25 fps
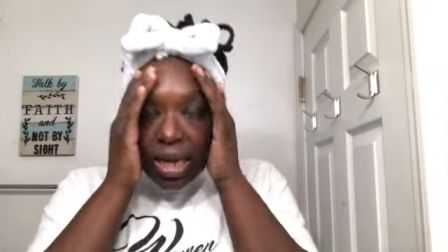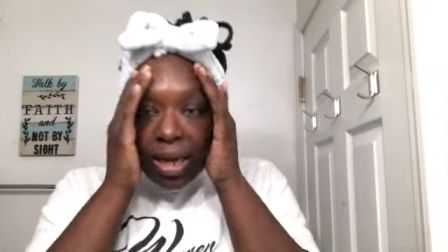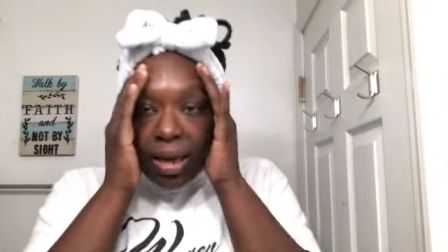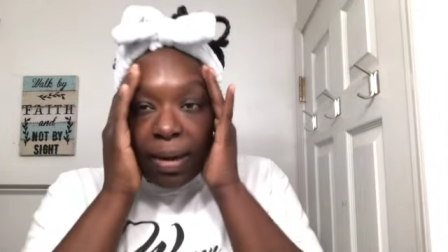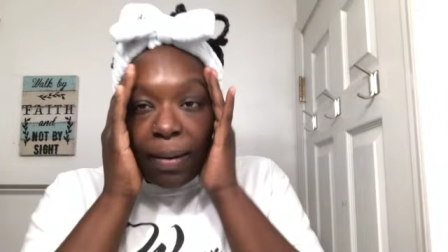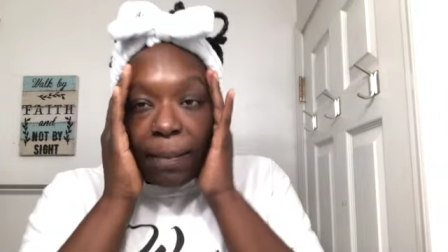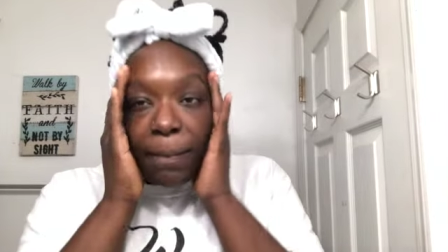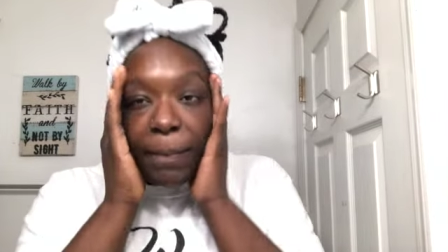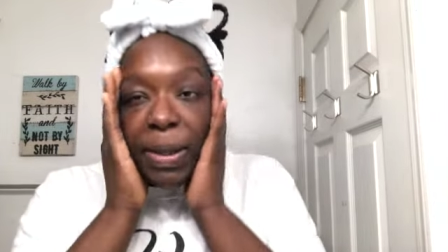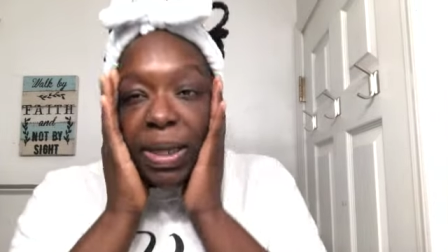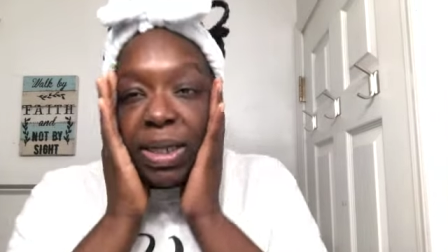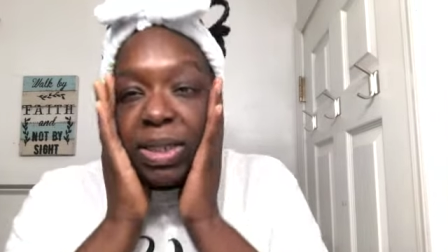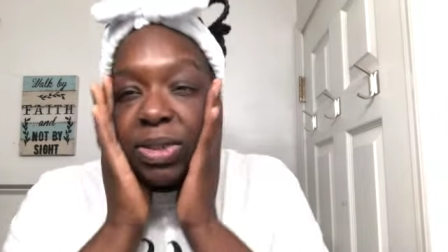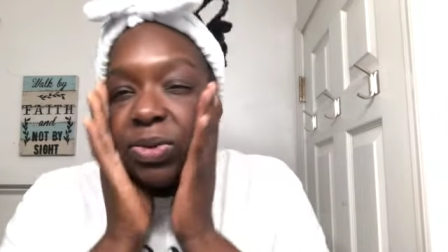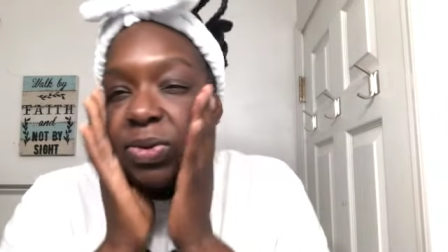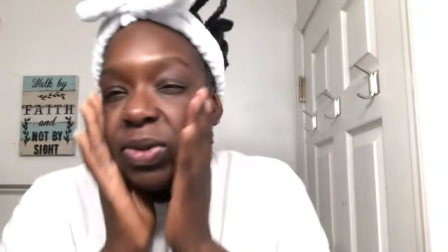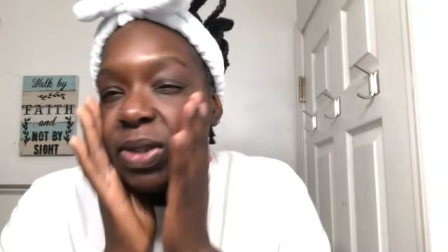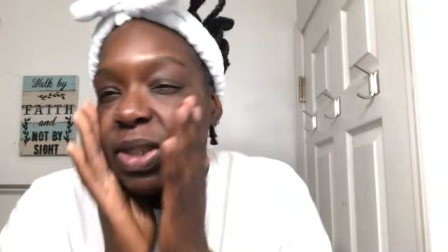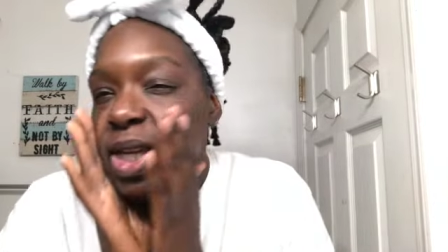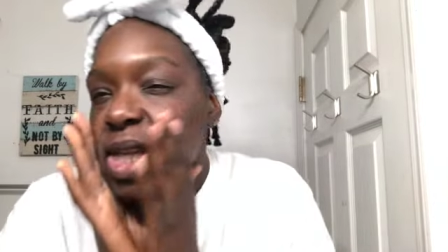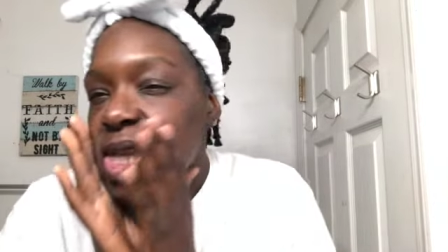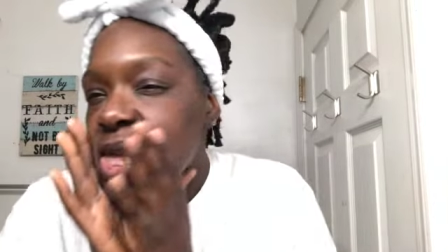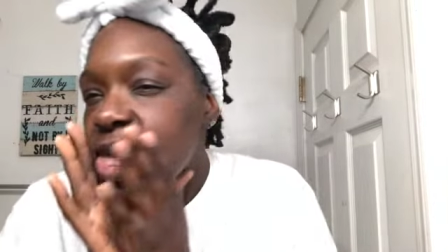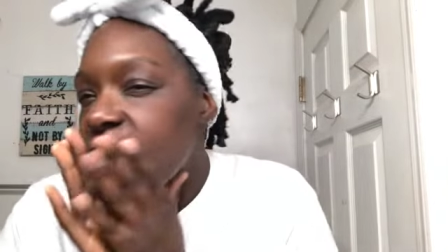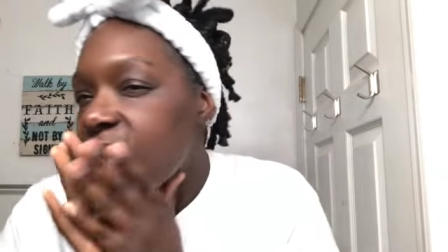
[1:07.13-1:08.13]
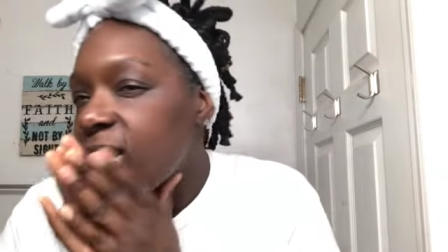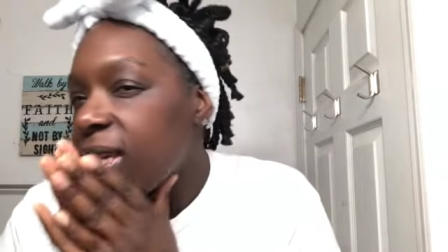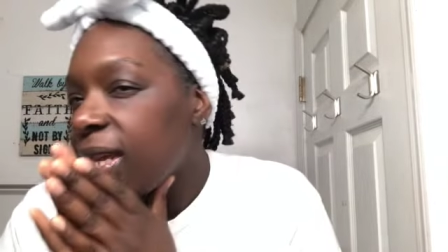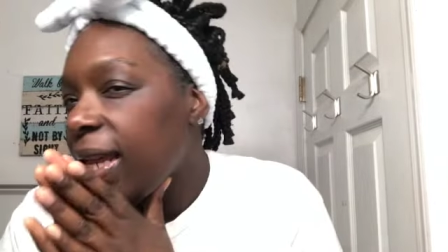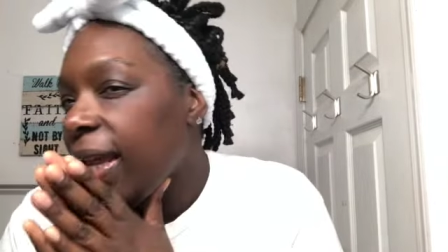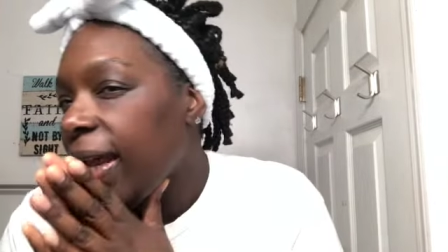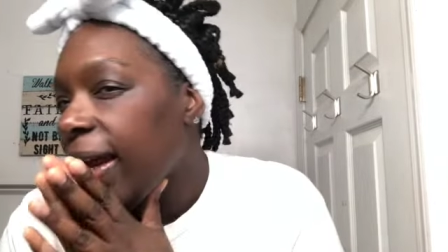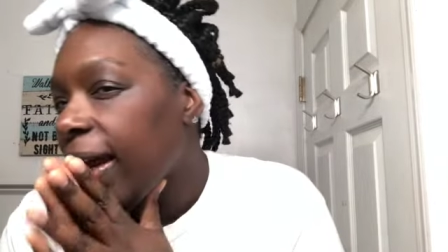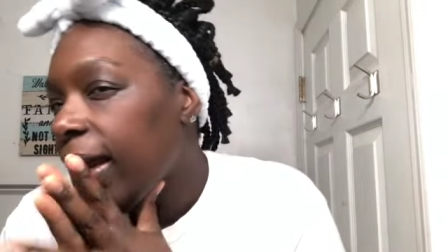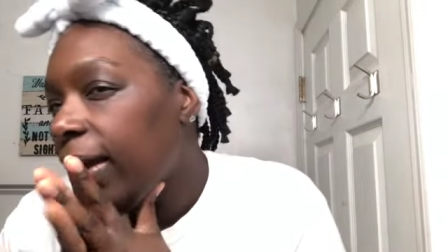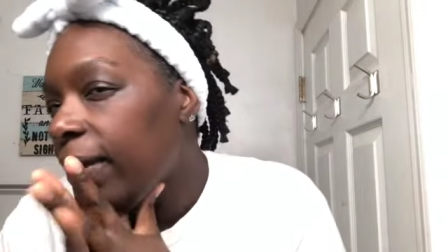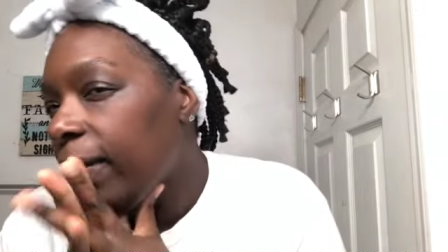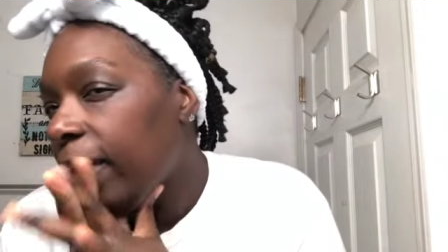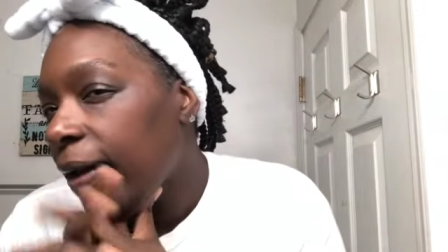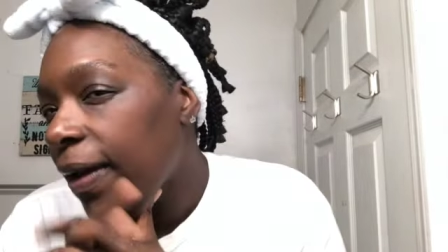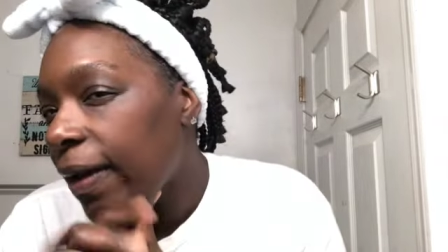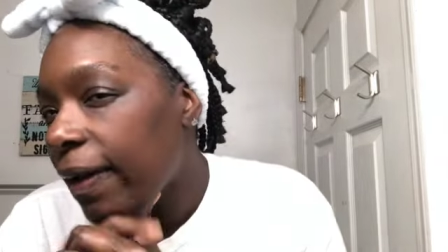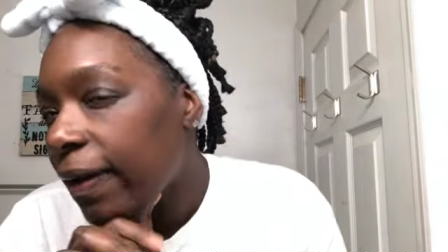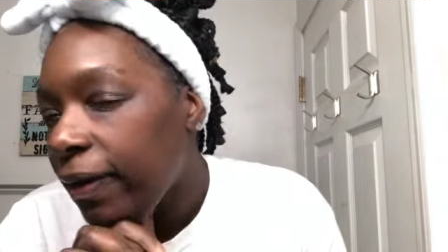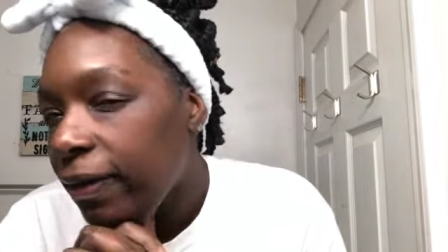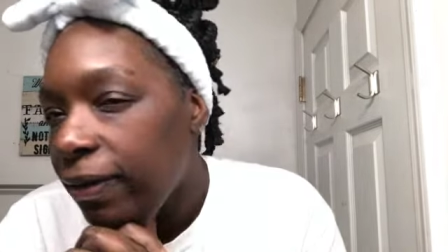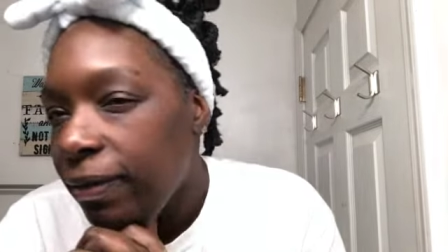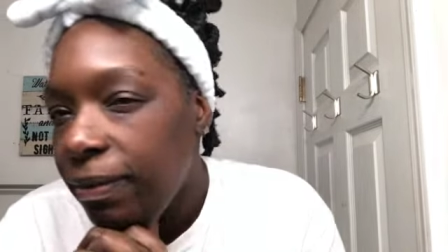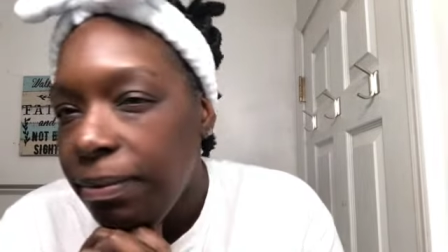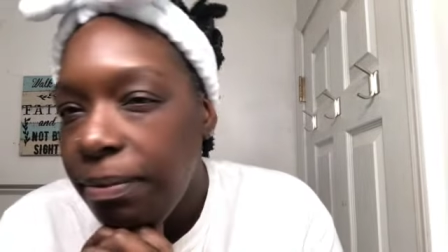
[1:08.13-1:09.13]
Um, as you can see, I don't
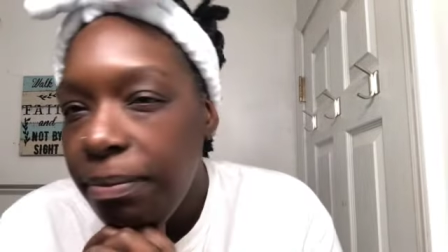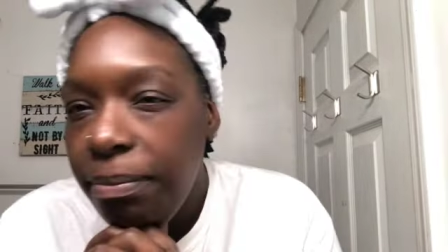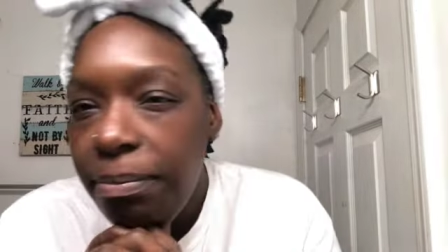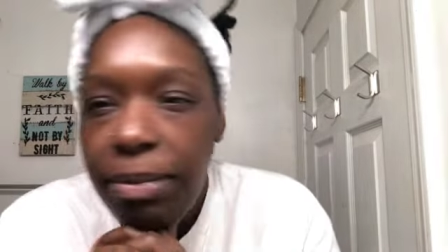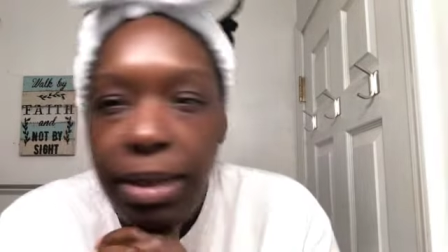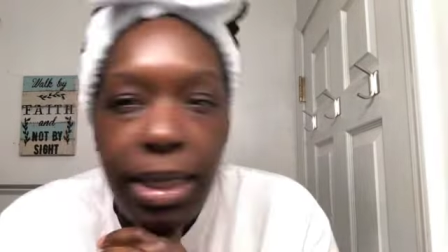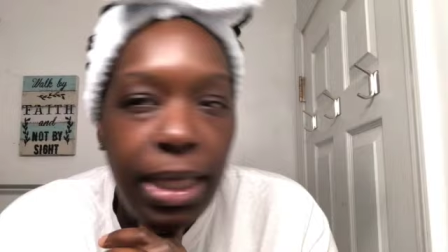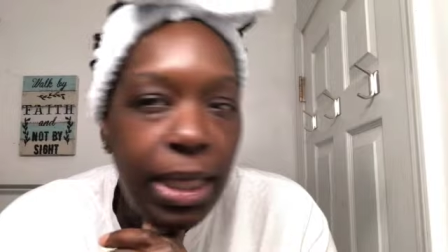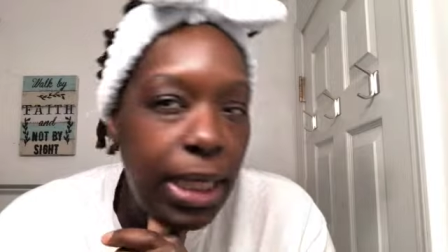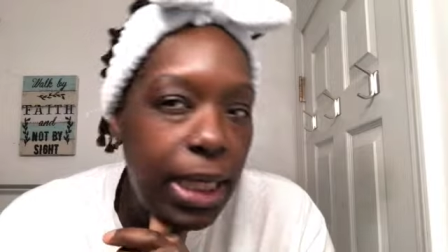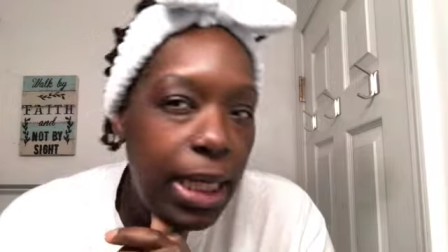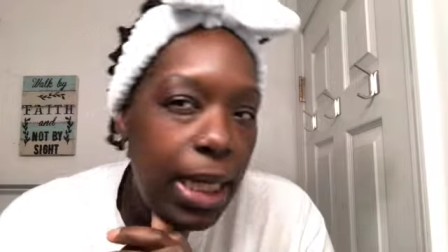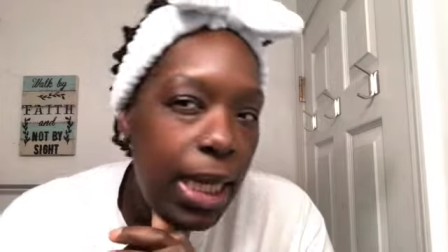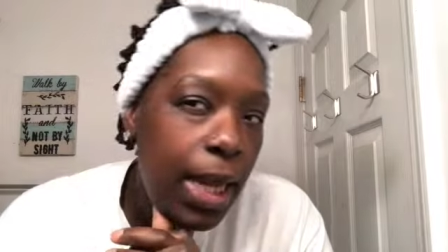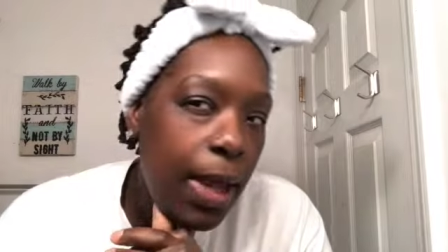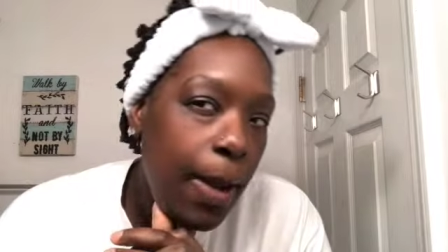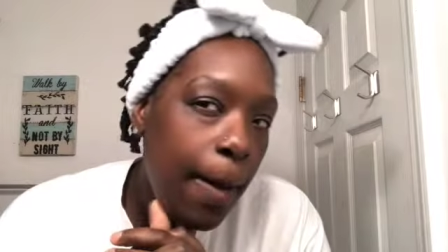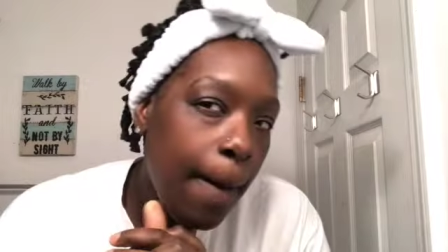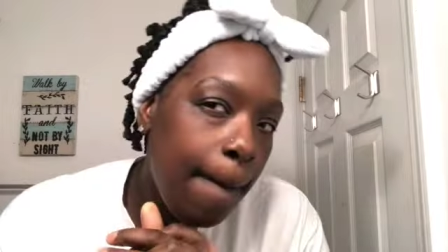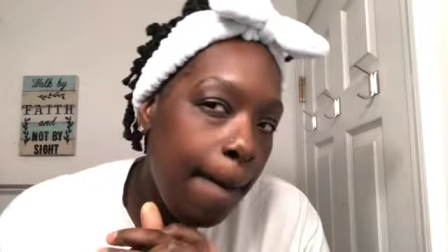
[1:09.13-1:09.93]
have many